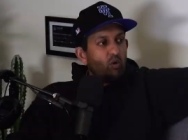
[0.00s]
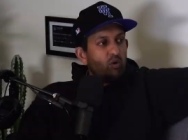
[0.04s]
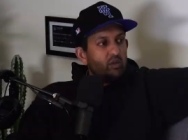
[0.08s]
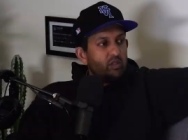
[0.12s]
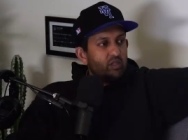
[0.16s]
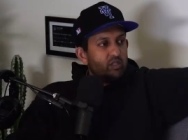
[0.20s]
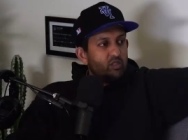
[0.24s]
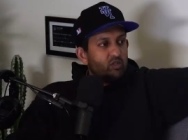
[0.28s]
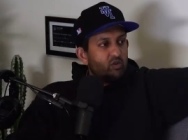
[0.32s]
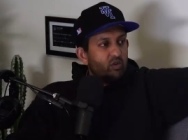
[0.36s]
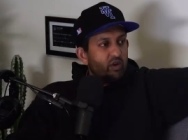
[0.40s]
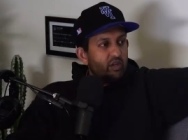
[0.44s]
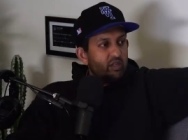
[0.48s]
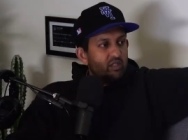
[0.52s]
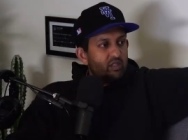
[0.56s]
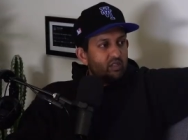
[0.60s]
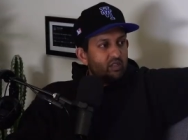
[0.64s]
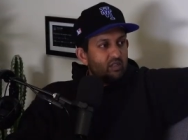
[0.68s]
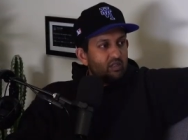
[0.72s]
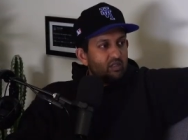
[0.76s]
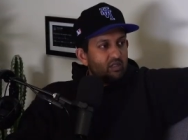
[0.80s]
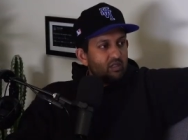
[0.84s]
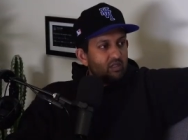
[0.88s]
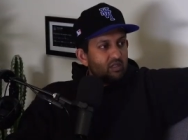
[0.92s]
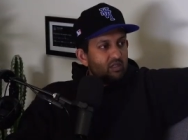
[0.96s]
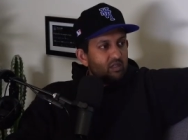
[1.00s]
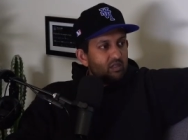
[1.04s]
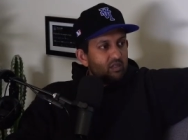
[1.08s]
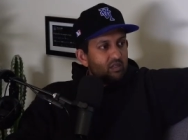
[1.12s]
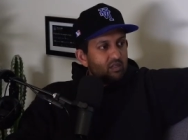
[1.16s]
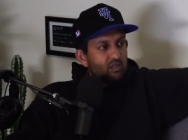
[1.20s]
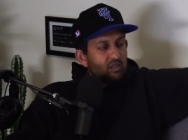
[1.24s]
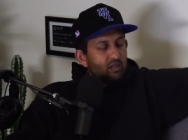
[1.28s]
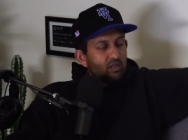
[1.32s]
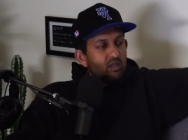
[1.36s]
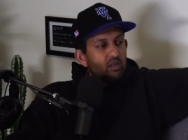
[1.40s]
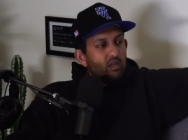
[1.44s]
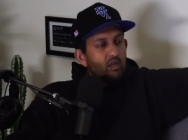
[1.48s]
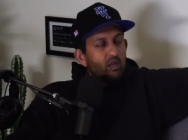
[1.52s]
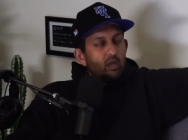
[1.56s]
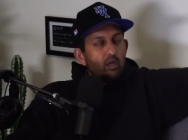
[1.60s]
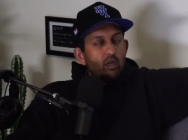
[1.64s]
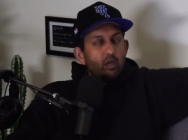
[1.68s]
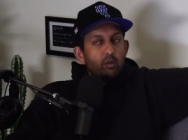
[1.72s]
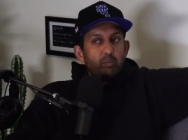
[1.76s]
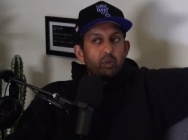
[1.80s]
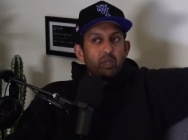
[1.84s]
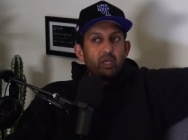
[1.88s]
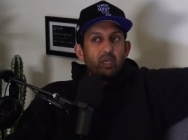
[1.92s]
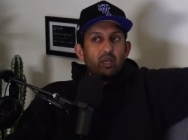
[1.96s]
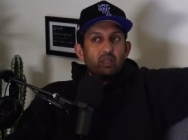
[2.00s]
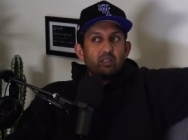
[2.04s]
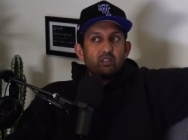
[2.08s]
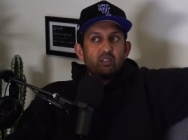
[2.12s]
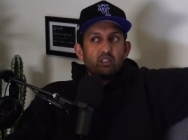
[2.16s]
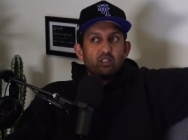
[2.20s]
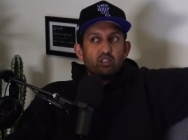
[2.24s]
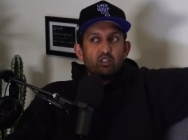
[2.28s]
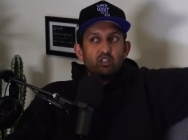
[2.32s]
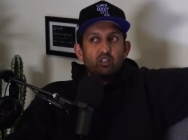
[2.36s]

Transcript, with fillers: all these crazy. Yeah. Because